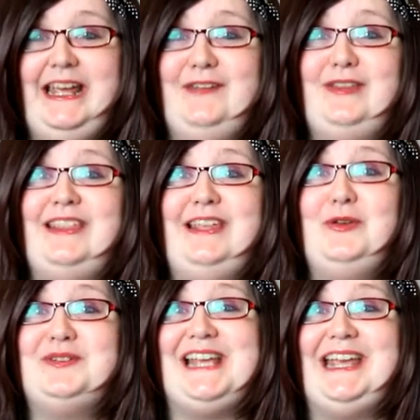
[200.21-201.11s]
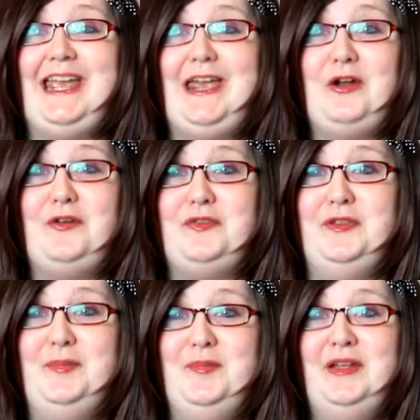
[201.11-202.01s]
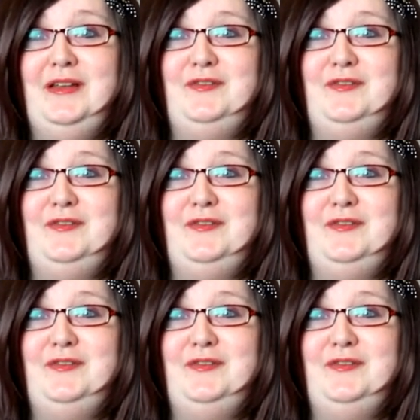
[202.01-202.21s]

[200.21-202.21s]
If they think you're taking it off them